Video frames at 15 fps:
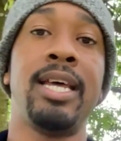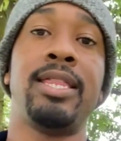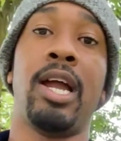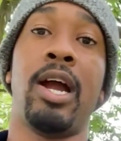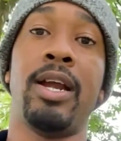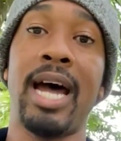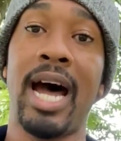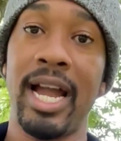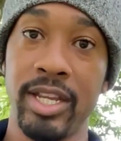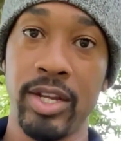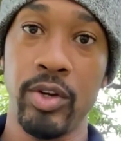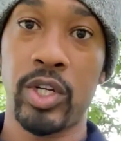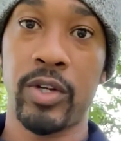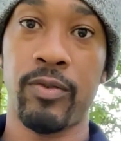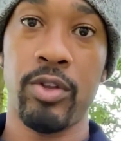They are not
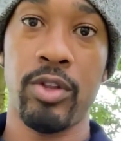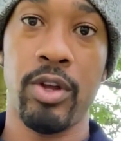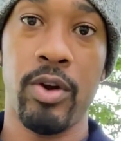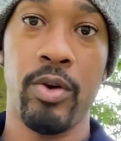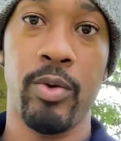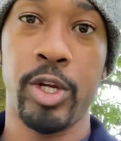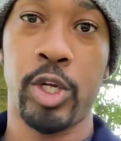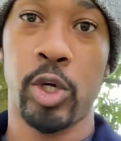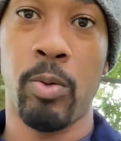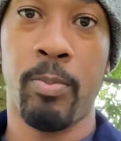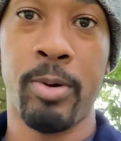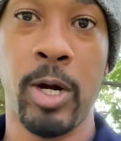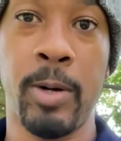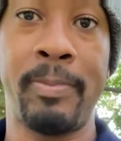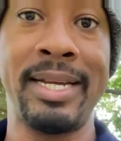used for their original
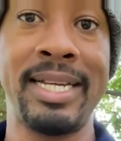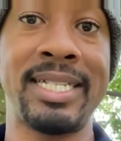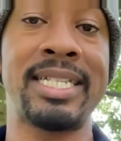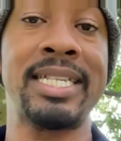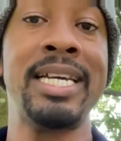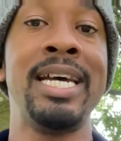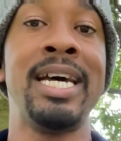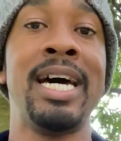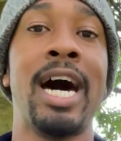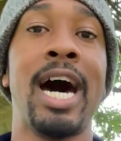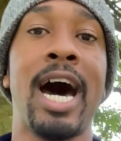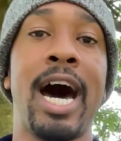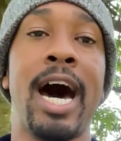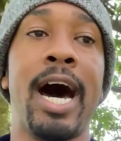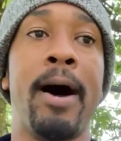purpose.
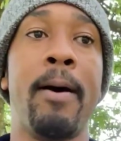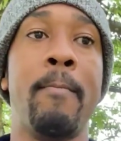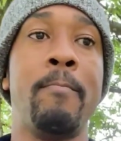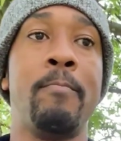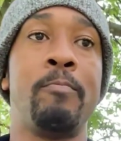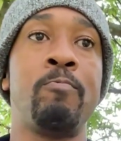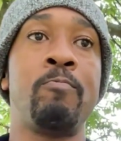Um,